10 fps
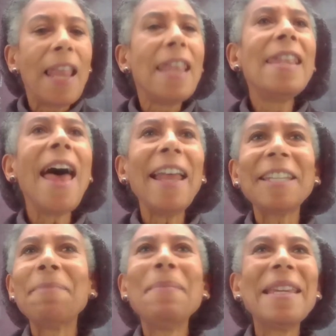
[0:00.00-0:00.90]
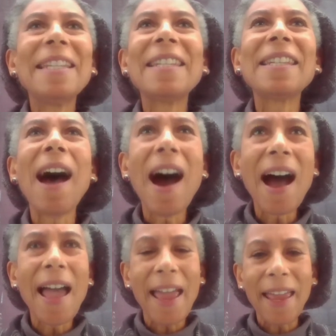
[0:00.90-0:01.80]
"let me
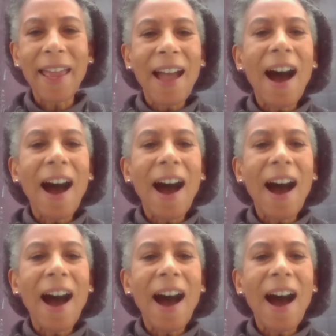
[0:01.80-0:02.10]
die.